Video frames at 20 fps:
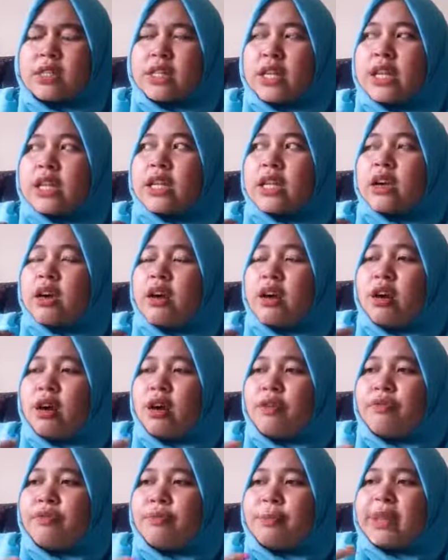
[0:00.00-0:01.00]
study
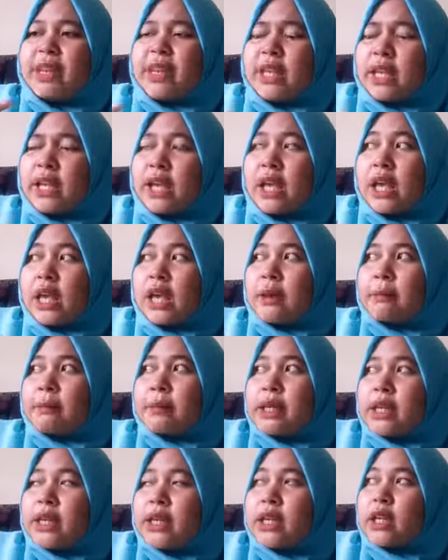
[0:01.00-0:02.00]
of meaning
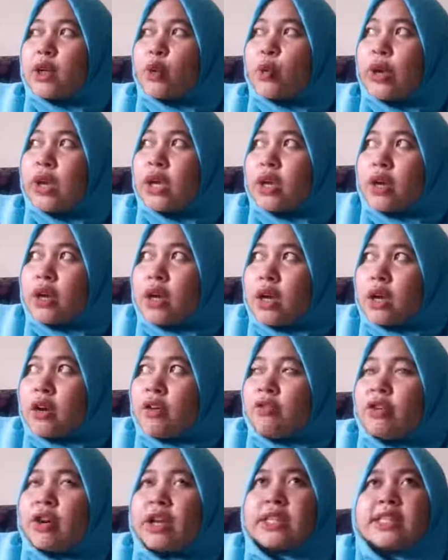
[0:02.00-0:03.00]
the way,
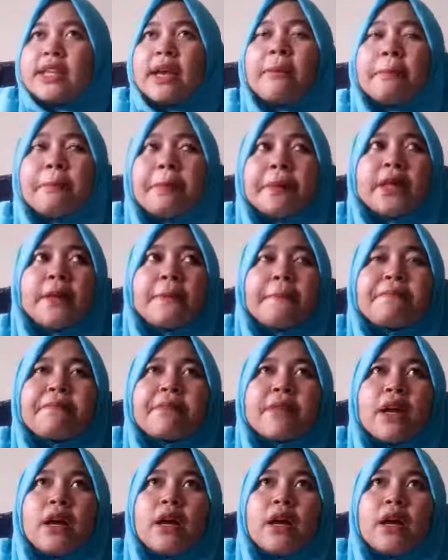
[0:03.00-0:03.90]
for example,